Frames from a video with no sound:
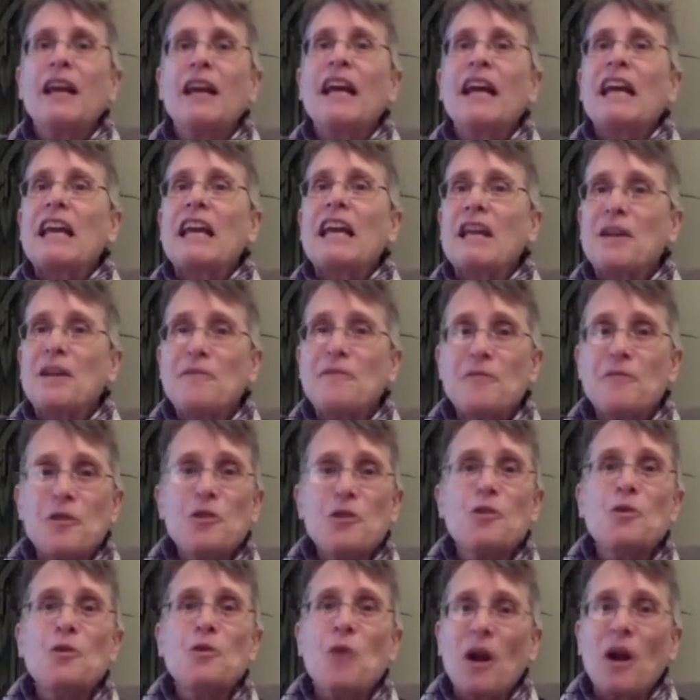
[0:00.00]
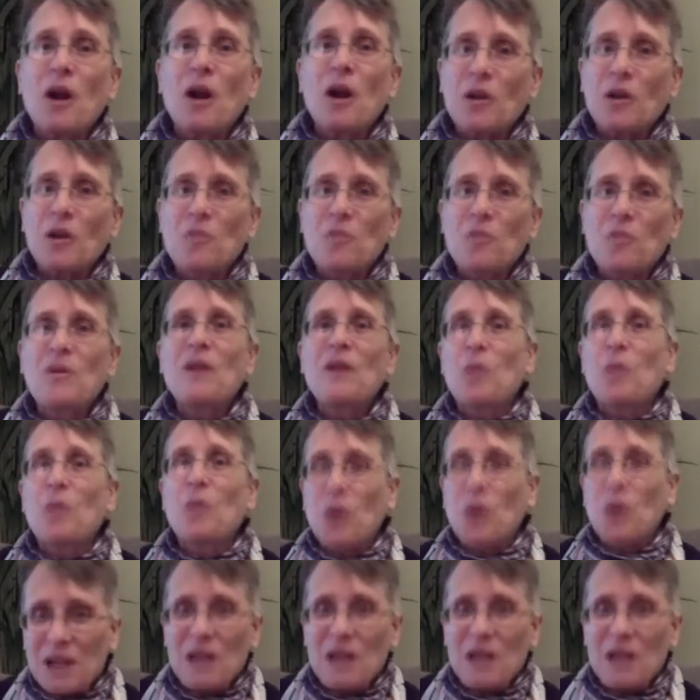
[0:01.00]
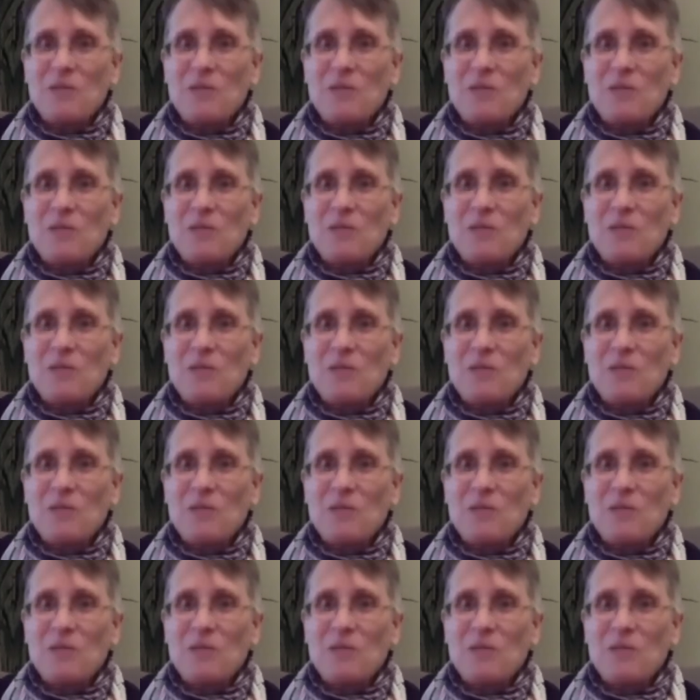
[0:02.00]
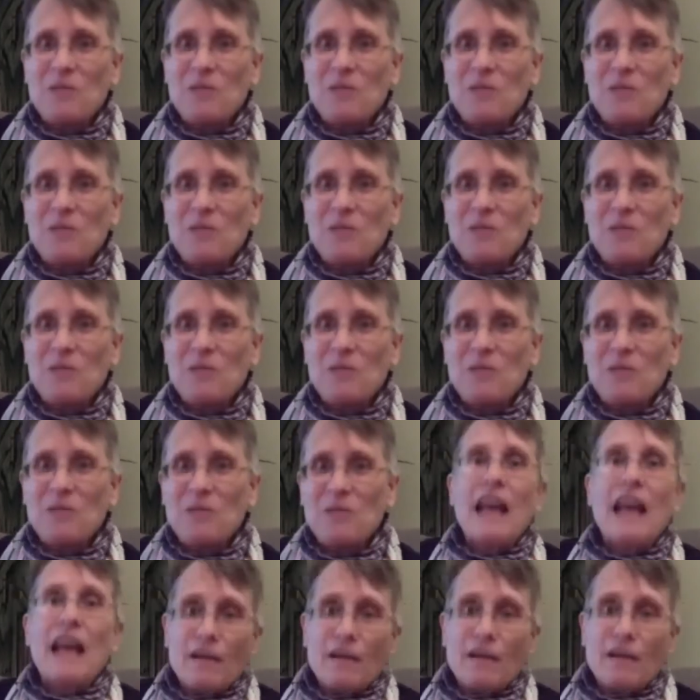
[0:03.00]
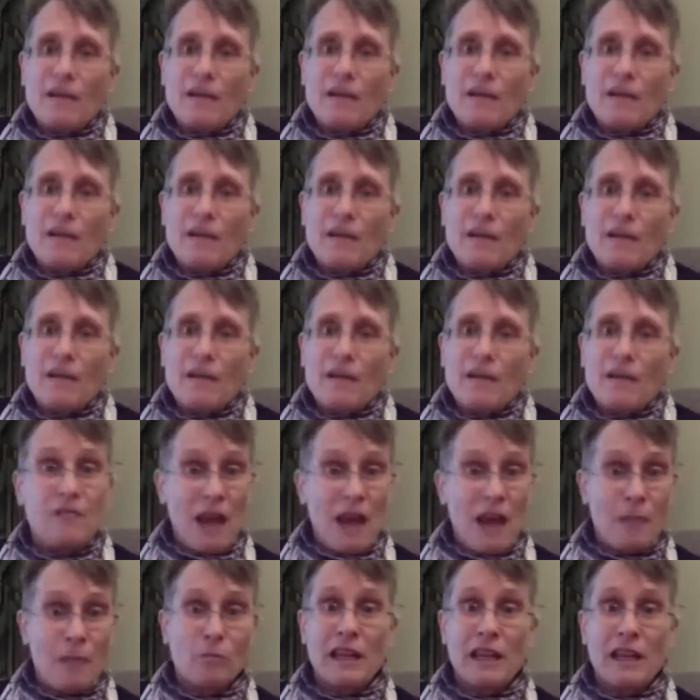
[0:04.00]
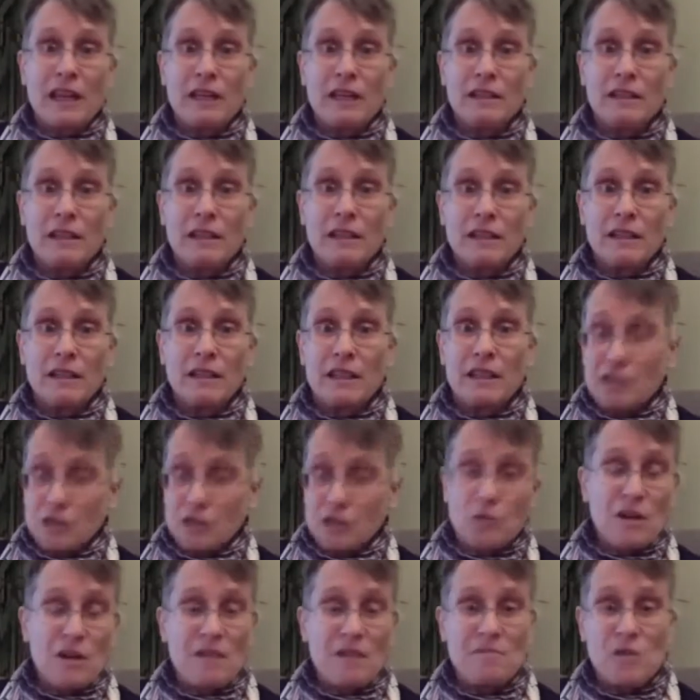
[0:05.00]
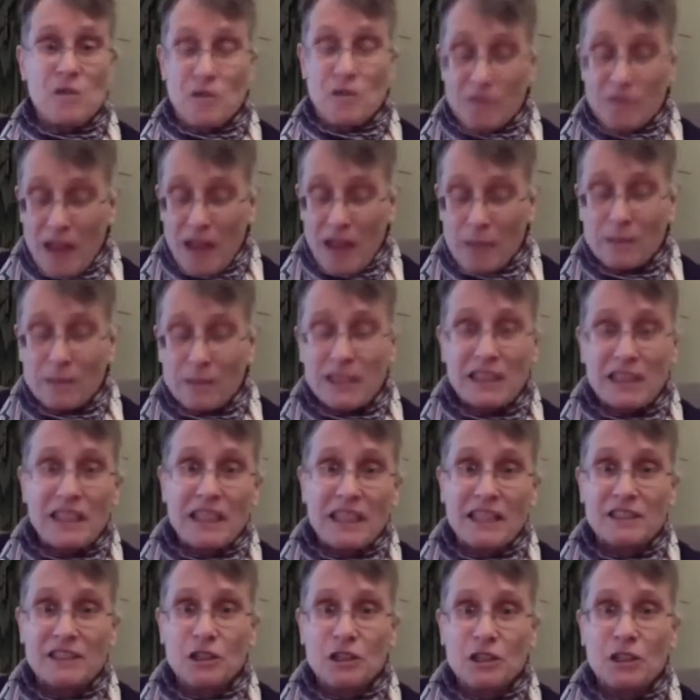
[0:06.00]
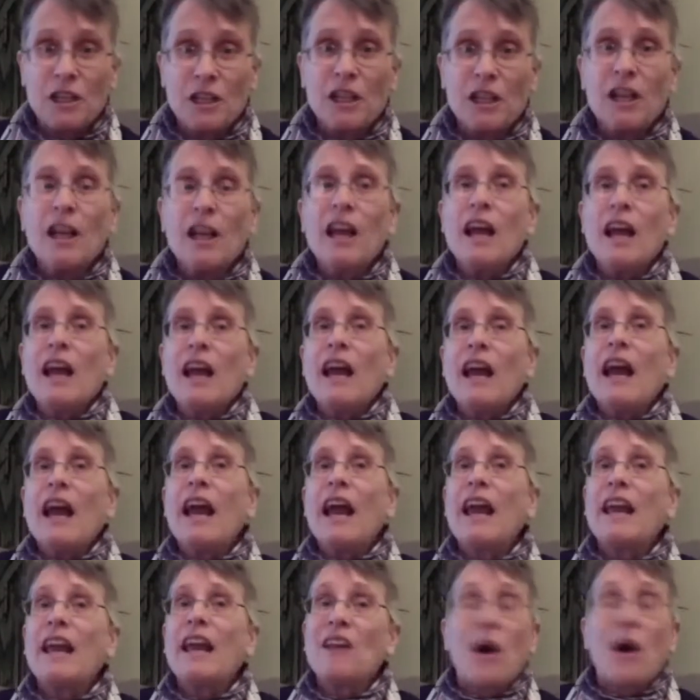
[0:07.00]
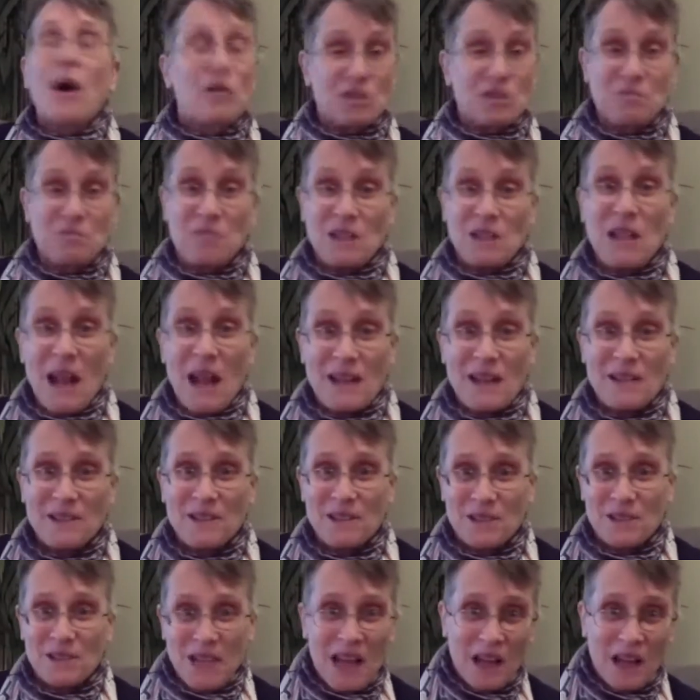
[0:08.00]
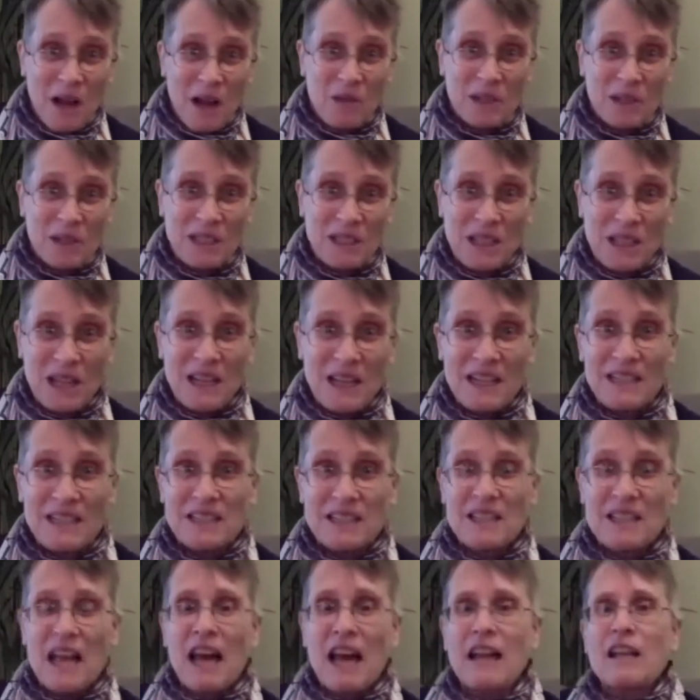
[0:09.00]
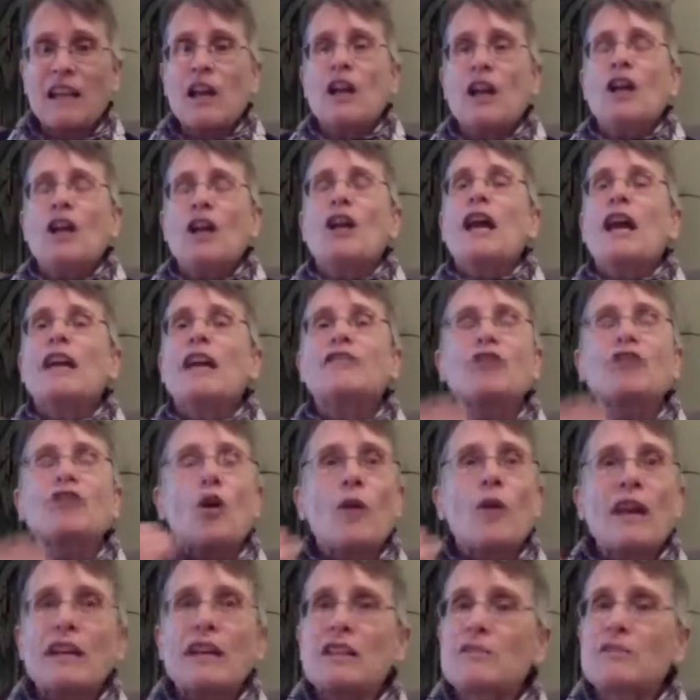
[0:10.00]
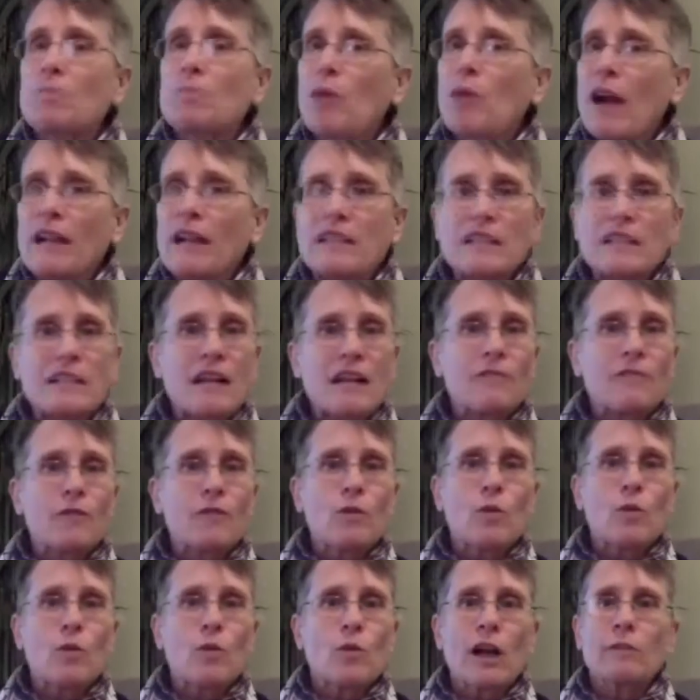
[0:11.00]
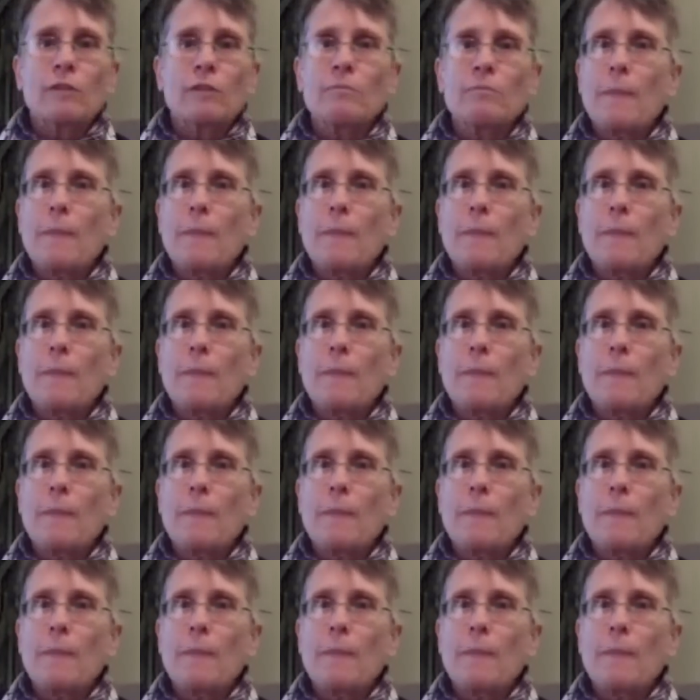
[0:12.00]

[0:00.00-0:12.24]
if you are working with me, you more than likely have a shaman in your family history, your family lineage. And how spectacular is that? How exciting is that? So it is practiced everywhere.